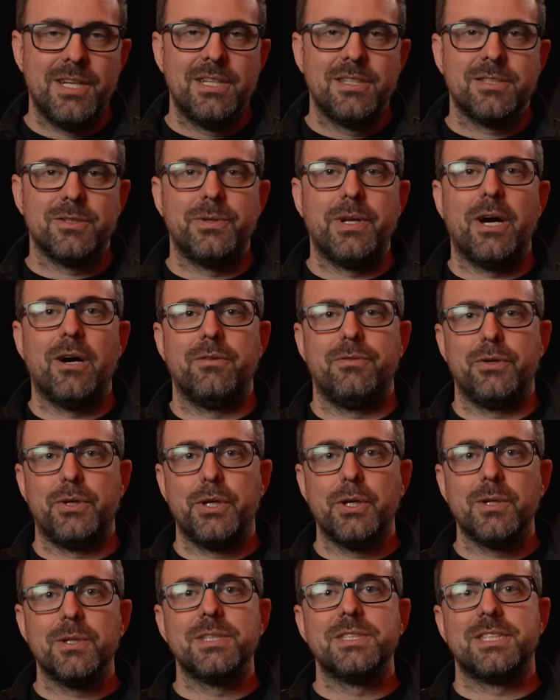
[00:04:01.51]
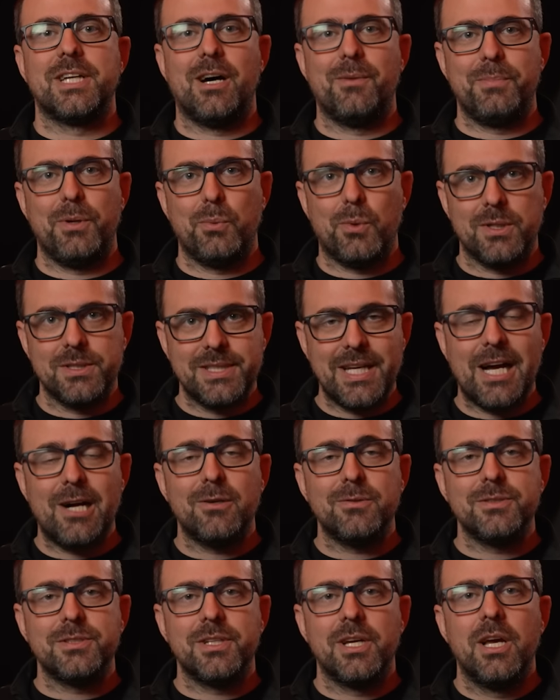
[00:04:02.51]
so now if you kill a zombie while
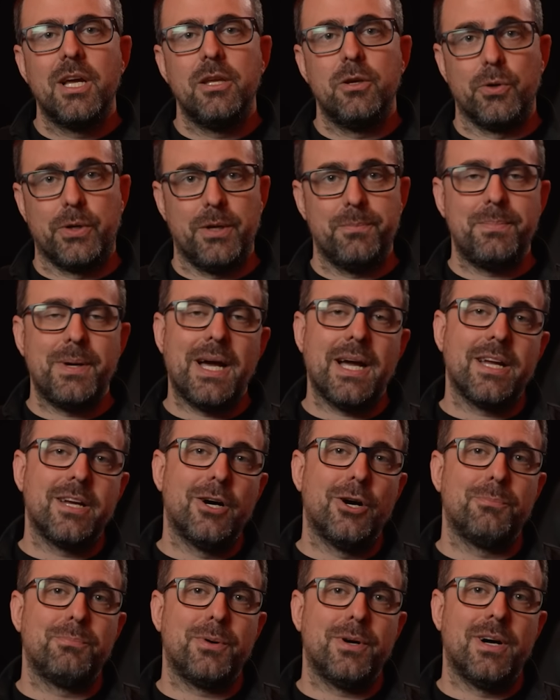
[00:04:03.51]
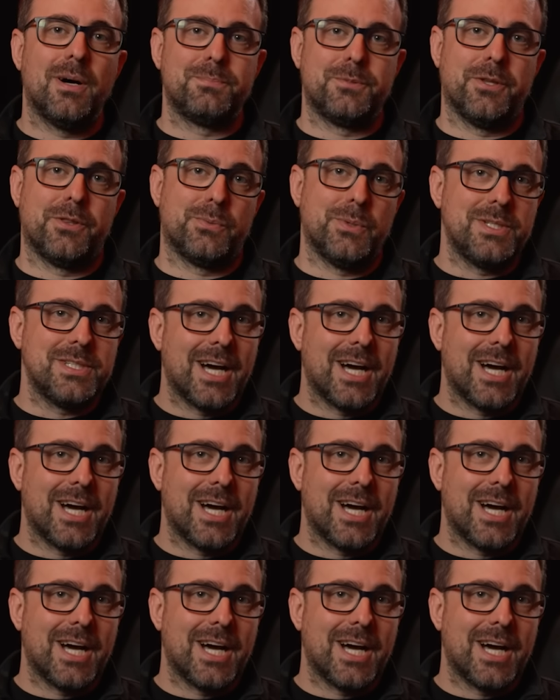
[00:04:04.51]
downed, you'll get back up to 3